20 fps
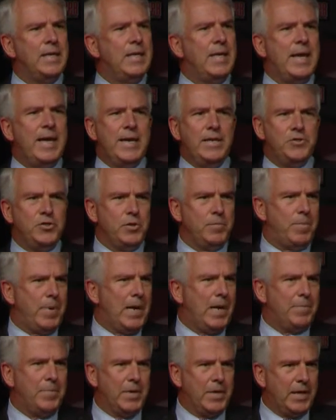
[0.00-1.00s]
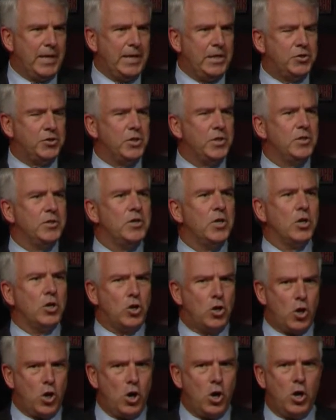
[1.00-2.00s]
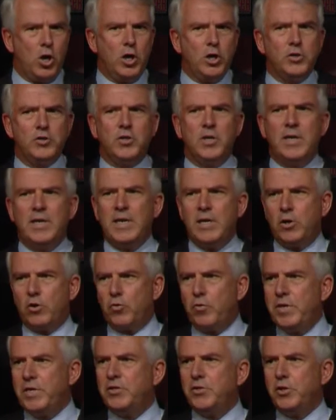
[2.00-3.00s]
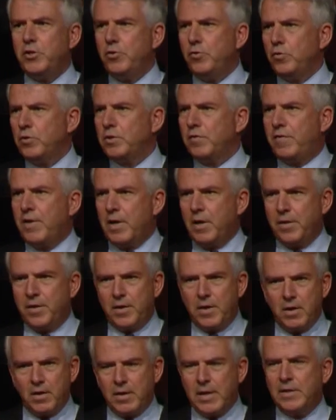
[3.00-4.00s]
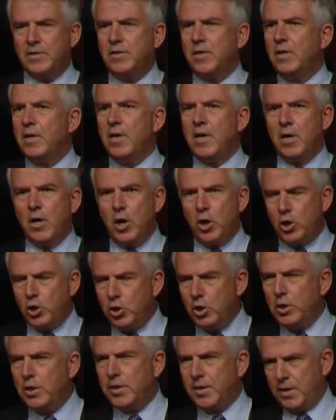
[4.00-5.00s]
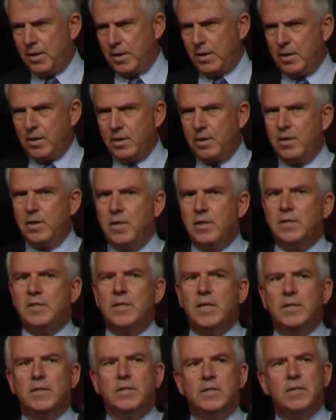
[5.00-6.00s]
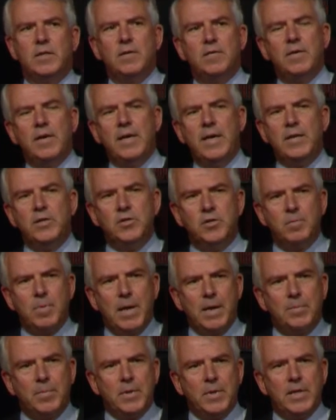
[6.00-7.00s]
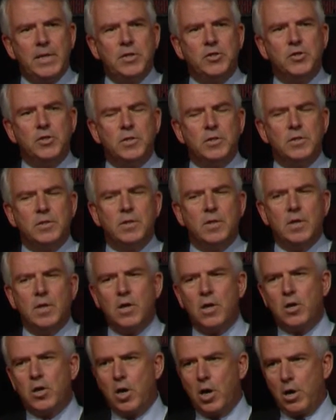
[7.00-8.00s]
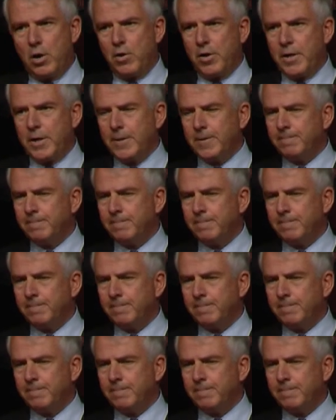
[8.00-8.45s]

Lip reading: Aging populations cause increasing use of healthcare. That's a good thing in the sense that aging populations occurring.